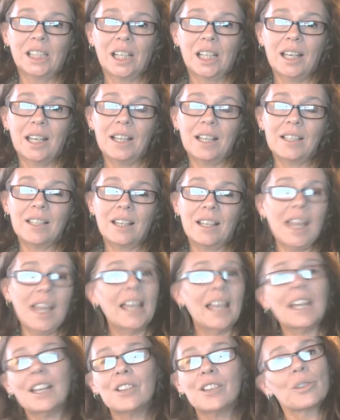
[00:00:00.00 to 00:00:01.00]
It's an
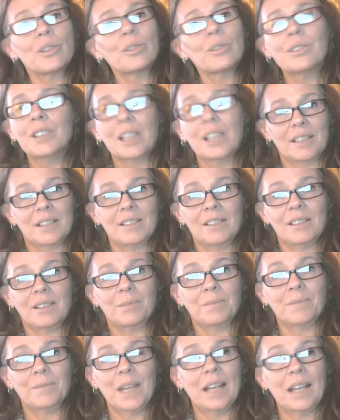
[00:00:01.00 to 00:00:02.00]
age-old
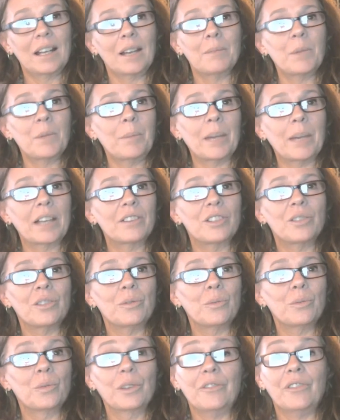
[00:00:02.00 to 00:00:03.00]
custom, and I'm about to
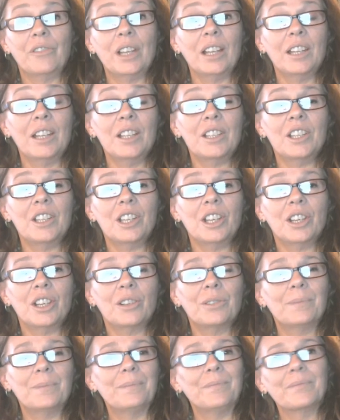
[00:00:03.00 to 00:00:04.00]
reveal it to
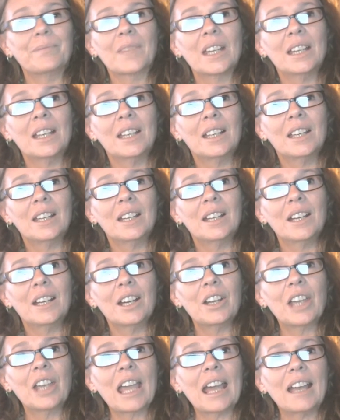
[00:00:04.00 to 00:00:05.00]
you.
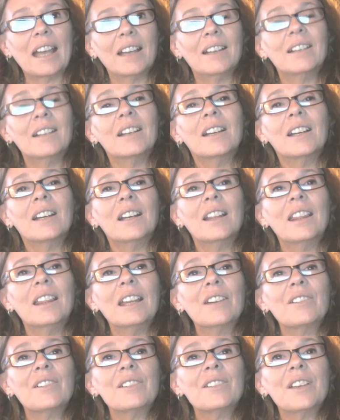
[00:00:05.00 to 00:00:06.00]
Okay,
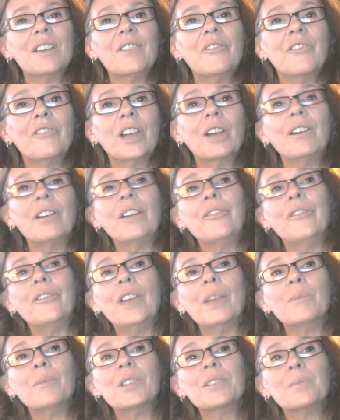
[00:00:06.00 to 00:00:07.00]
there is a very
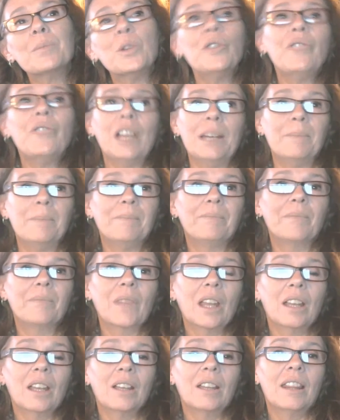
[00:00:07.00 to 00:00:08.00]
famous movie
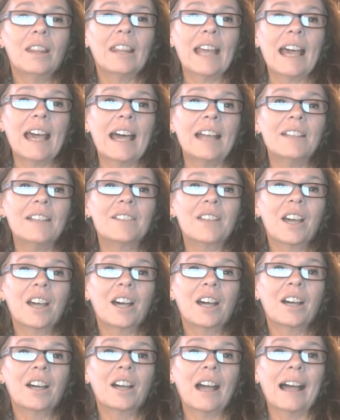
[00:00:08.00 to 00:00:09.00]
that
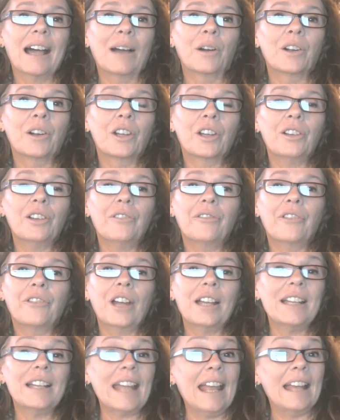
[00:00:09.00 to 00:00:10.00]
our good
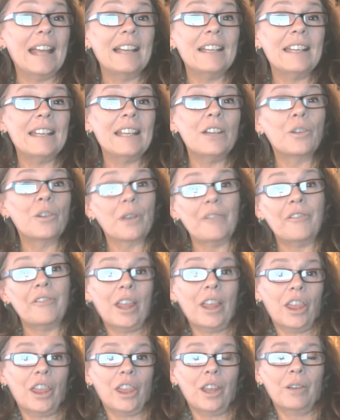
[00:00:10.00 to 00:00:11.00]
friend Andy Griffith,
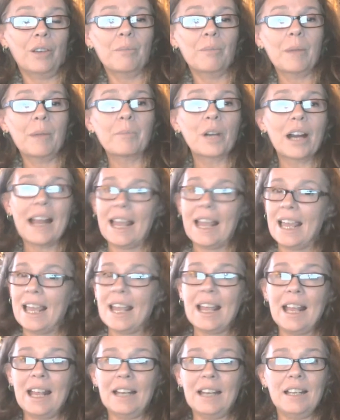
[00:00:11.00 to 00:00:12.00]
remember
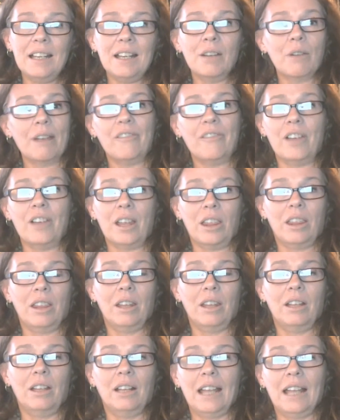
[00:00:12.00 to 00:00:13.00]
Andy Griffith and the